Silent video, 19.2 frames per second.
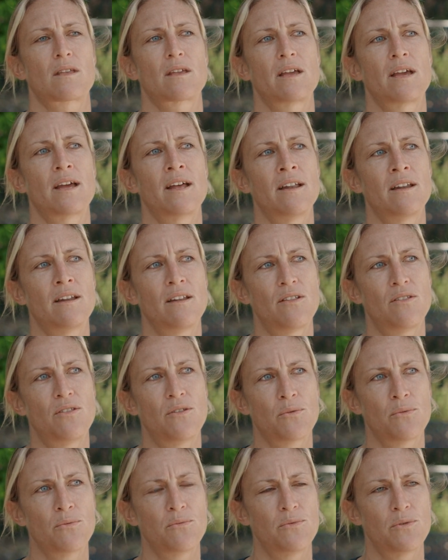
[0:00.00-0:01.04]
and
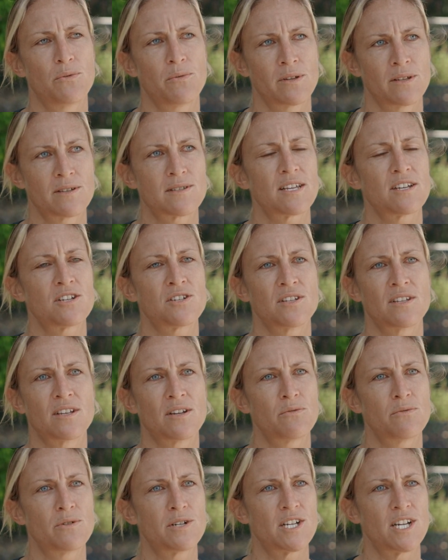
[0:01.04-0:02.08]
the realization
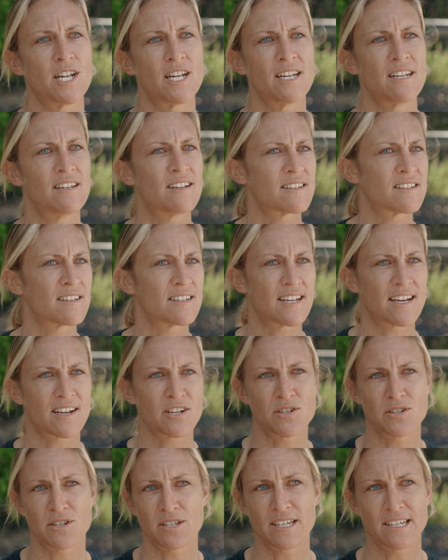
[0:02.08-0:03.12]
that rigidity doesn't
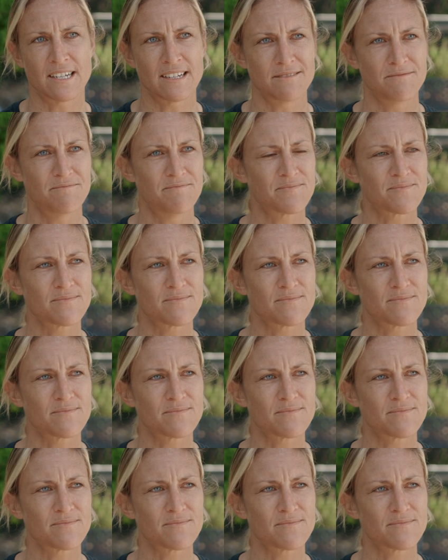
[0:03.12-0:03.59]
actually